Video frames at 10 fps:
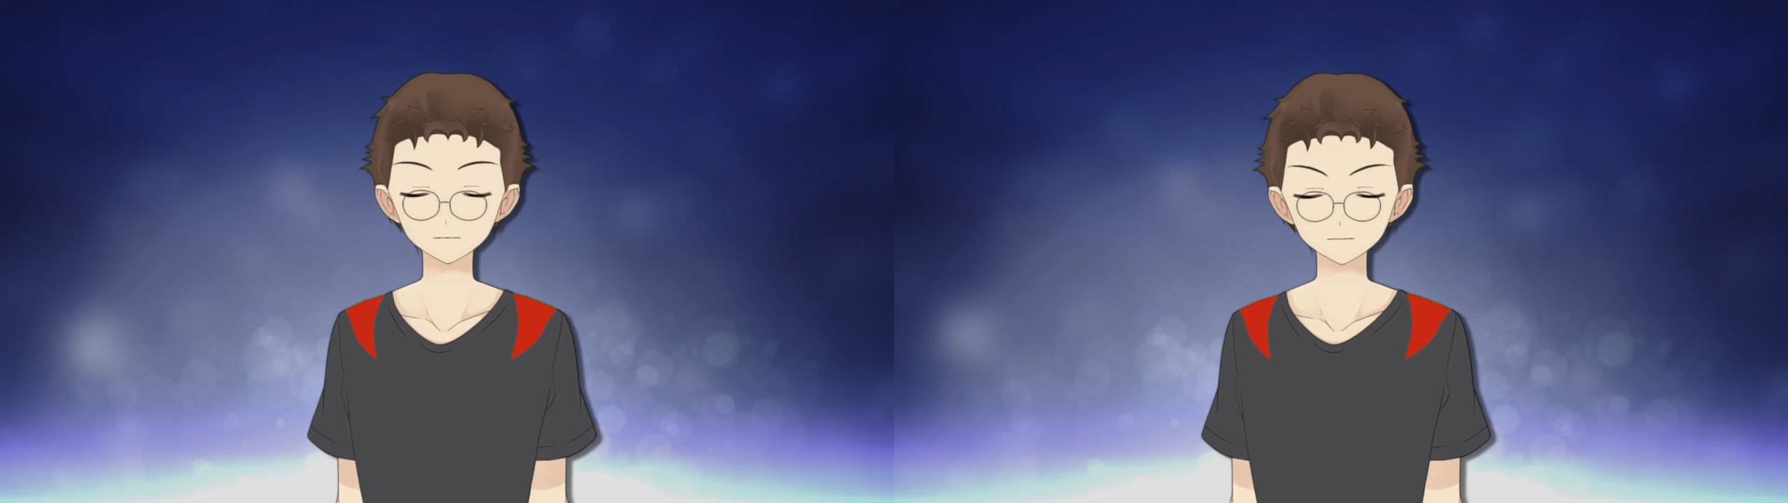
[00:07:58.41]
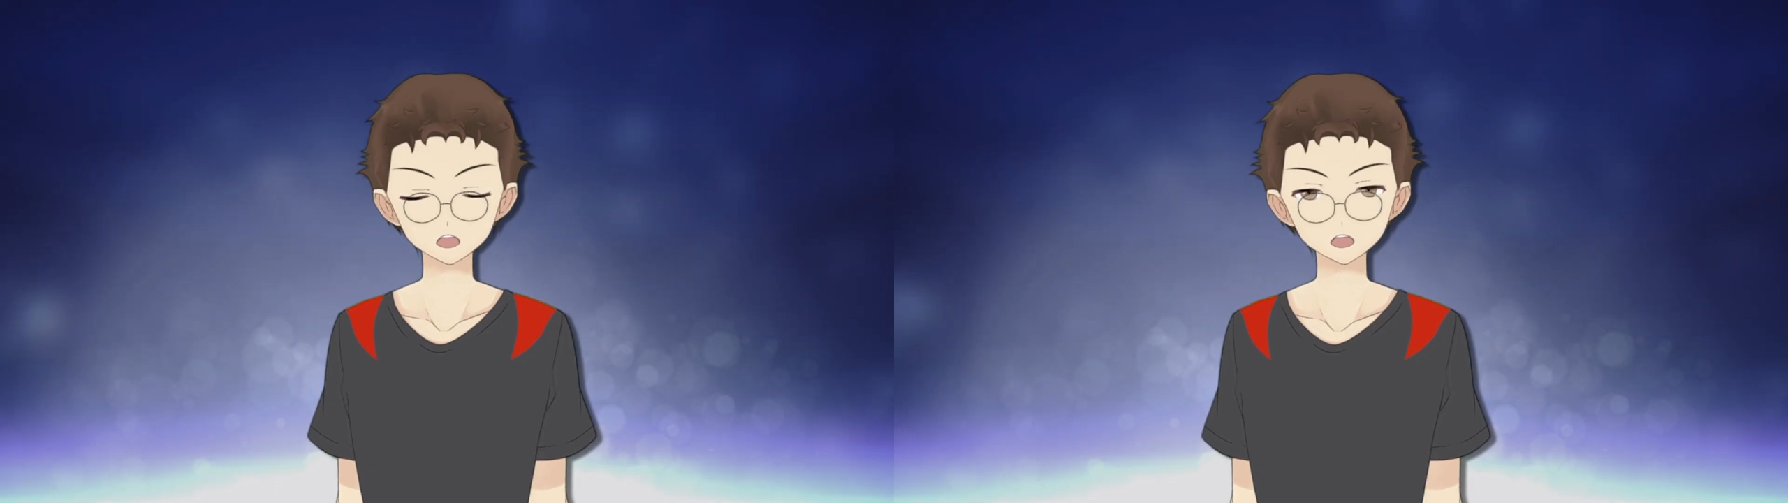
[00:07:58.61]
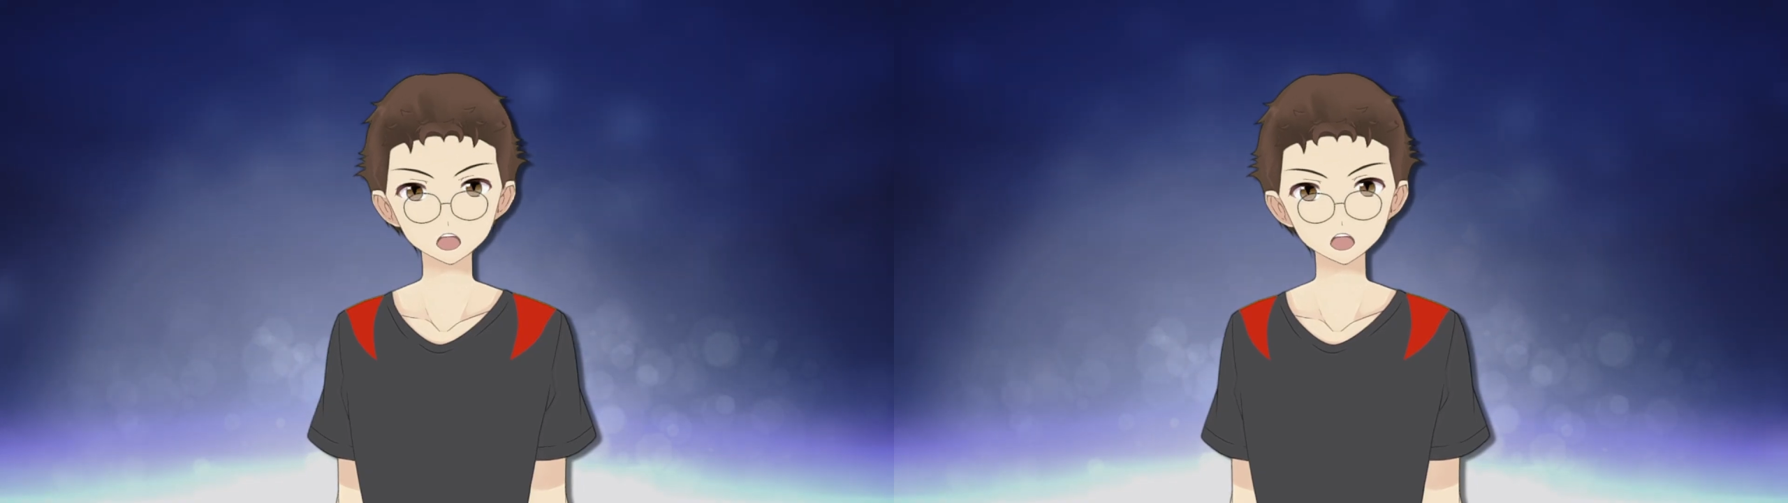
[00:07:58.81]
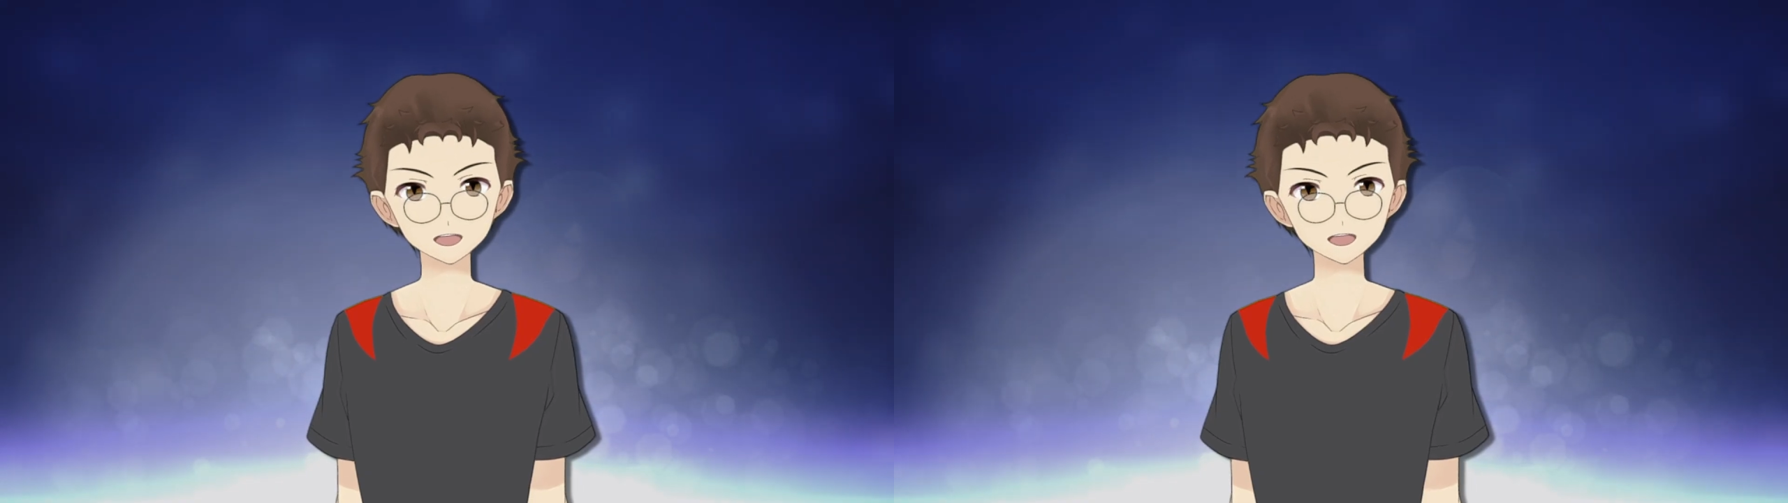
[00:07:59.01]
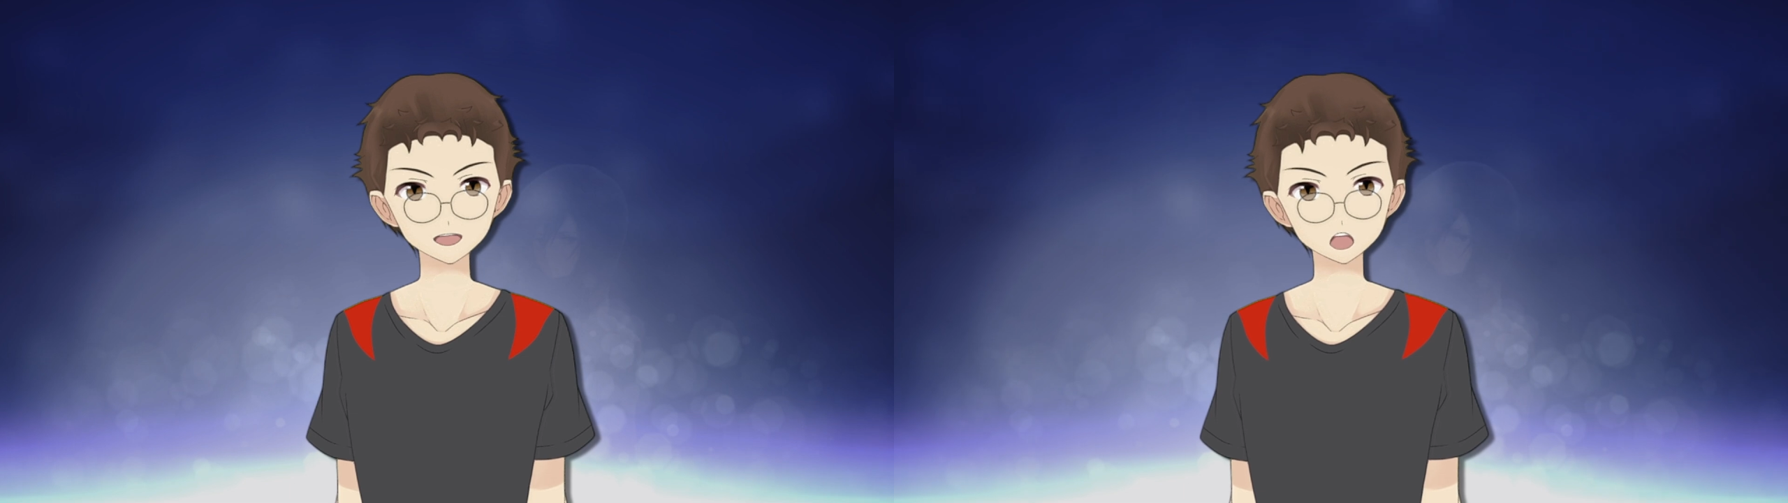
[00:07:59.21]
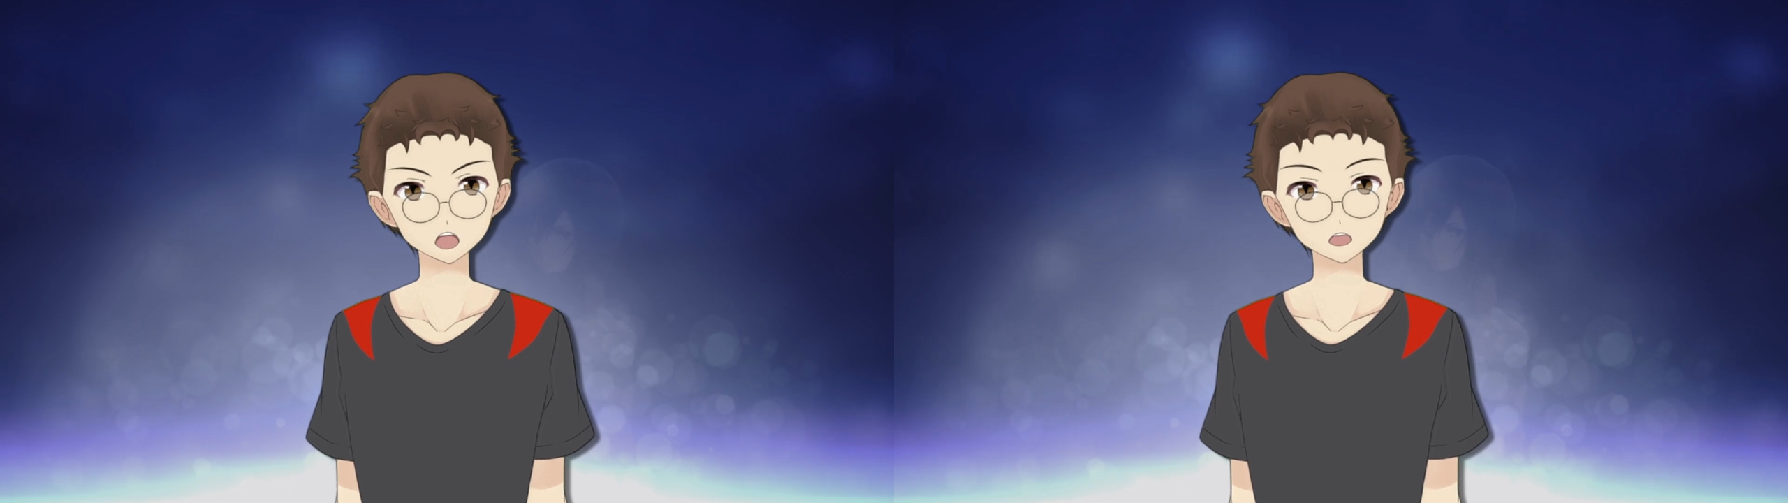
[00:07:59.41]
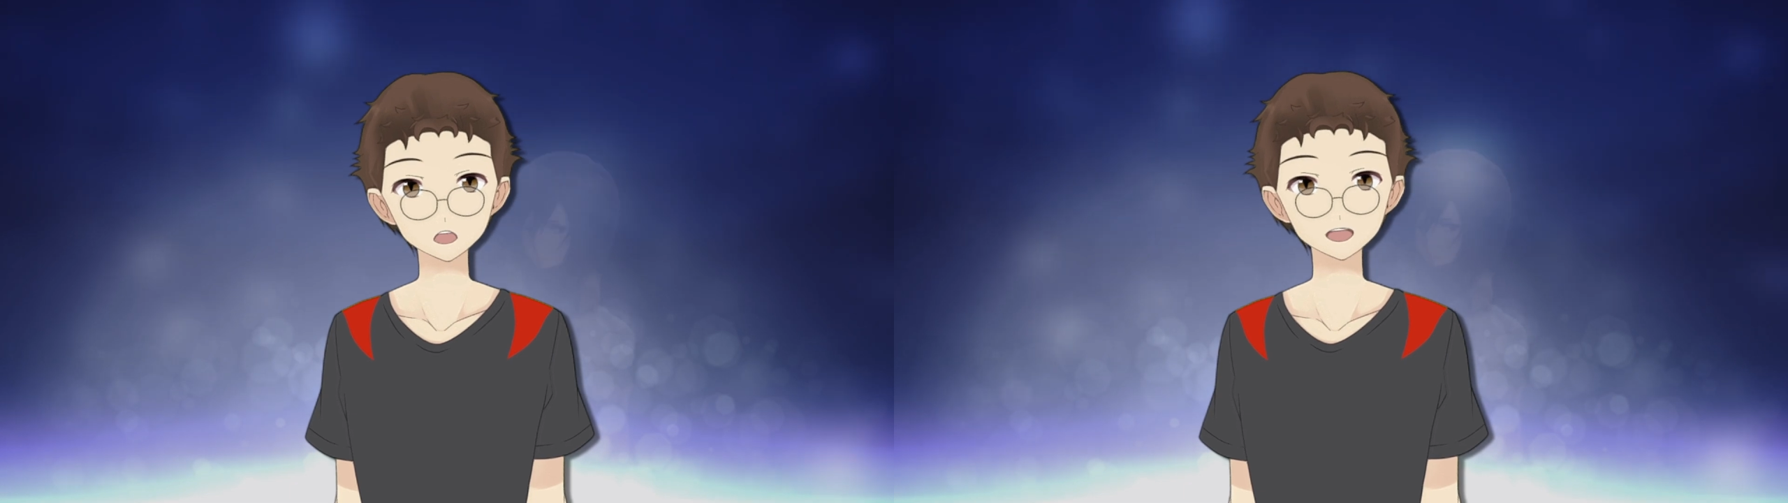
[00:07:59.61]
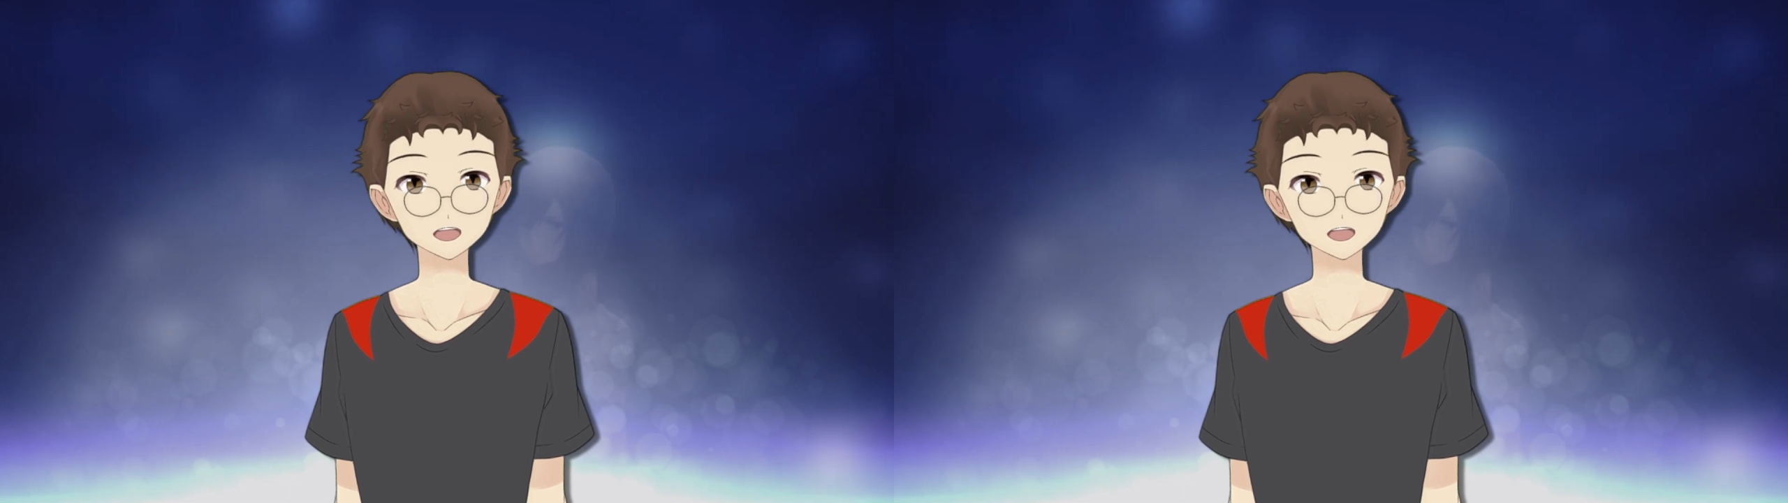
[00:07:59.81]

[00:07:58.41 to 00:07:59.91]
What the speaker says: Even if you were to look and